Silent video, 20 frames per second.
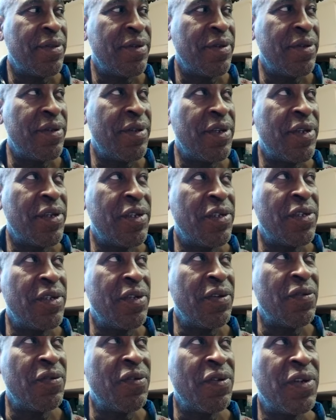In the
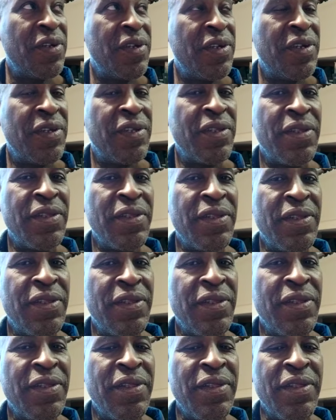kitchen cooking now.
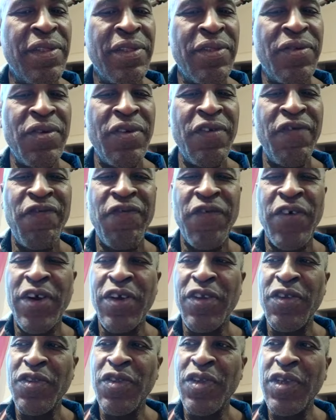See where the
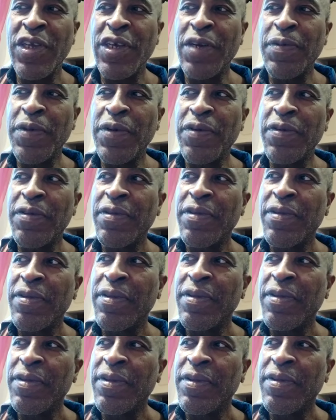fuck did he come out?
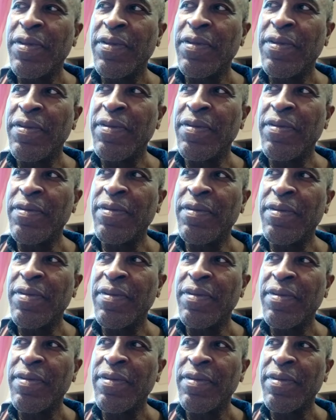
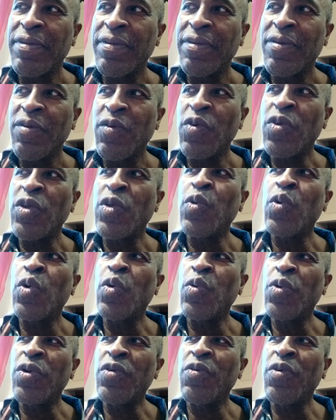
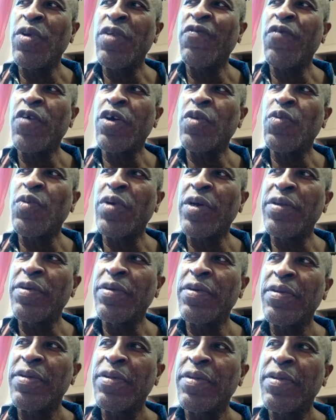What the fuck do you want
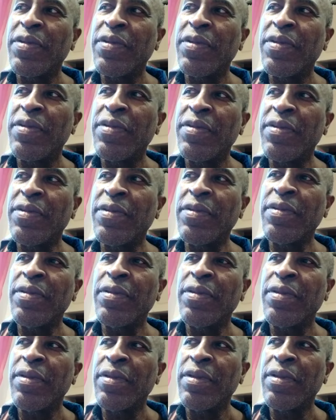to
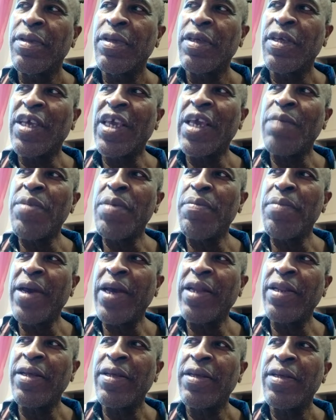do? Get me
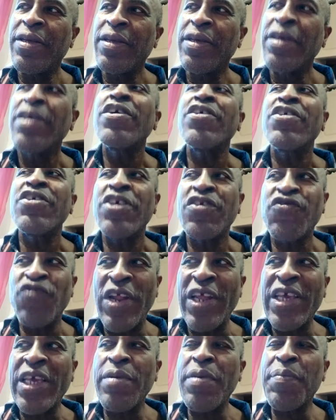mad? You
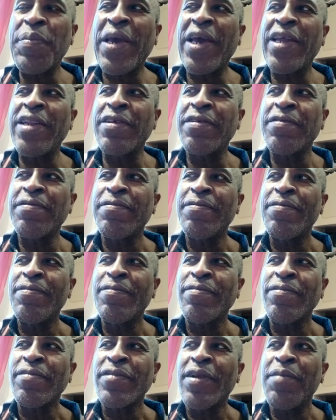try to get me mad?
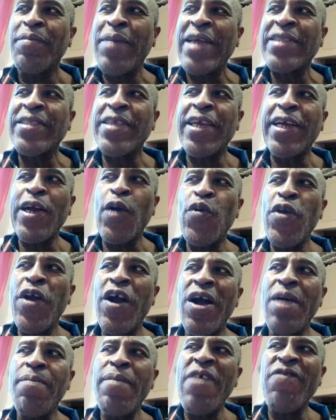But I take away
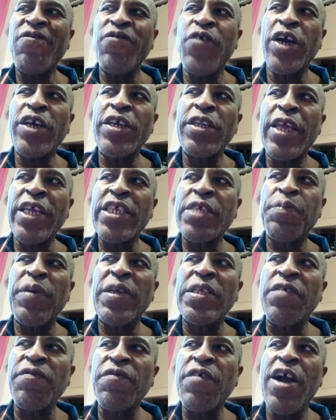all my fucking
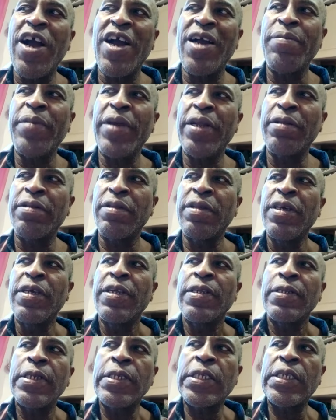expensive garments,
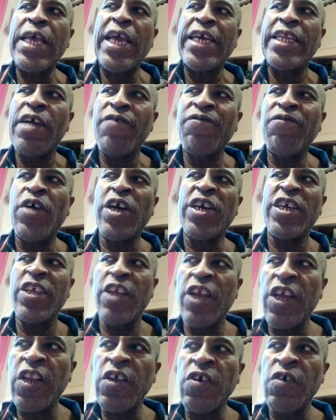designer
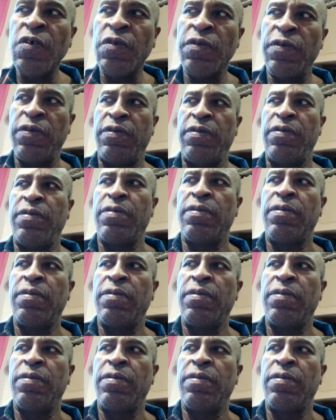fucking clothes.